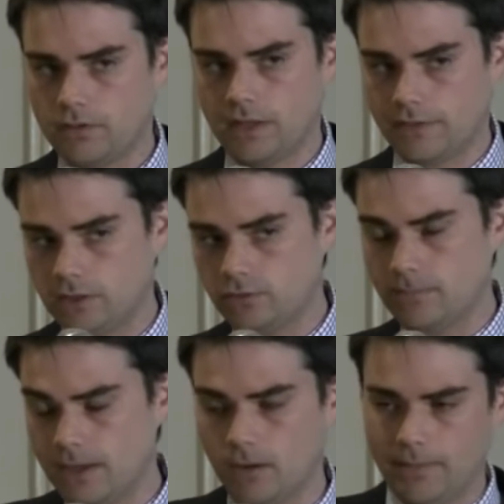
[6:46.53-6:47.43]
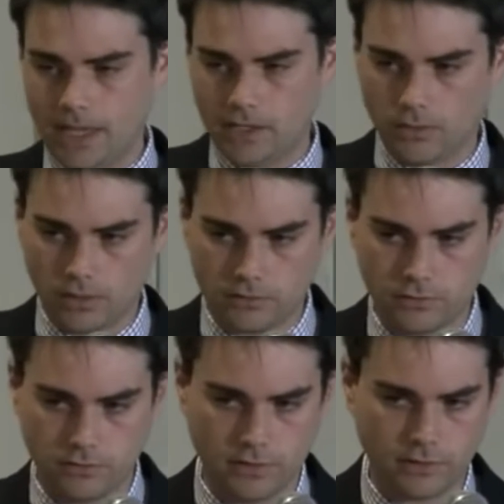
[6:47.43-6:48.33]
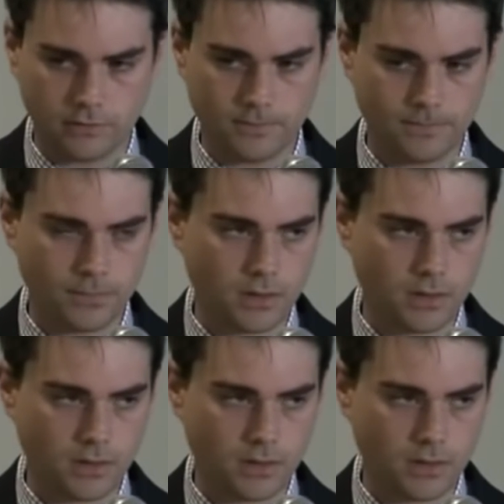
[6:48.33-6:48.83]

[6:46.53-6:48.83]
Now, they used a middleman in order to do this.